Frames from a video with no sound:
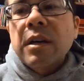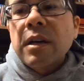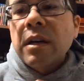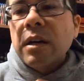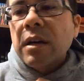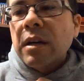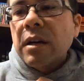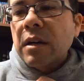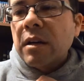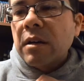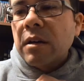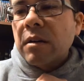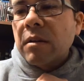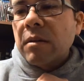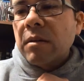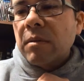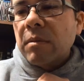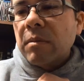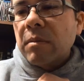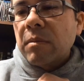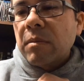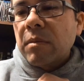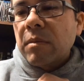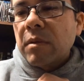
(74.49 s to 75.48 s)

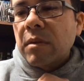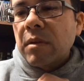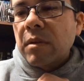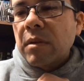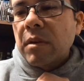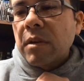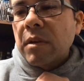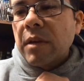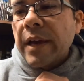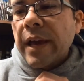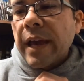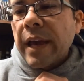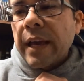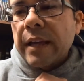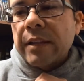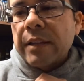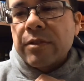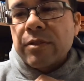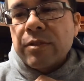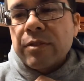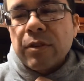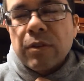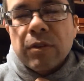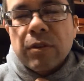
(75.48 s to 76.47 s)
Um,
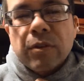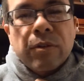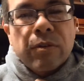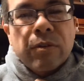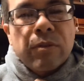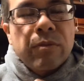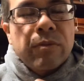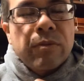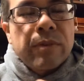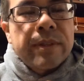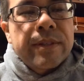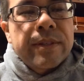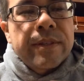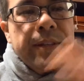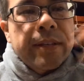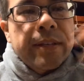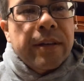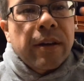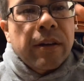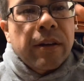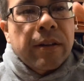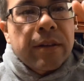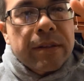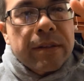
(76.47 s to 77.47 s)
and so we
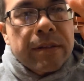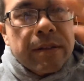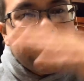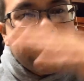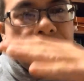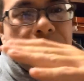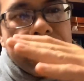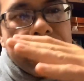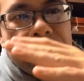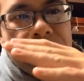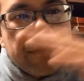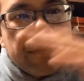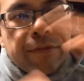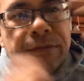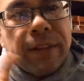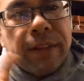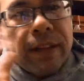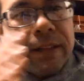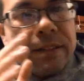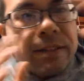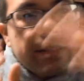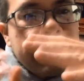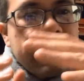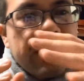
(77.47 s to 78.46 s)
see all this light
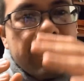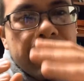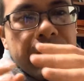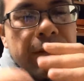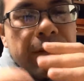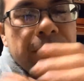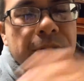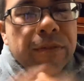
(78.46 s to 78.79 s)
deflecting in the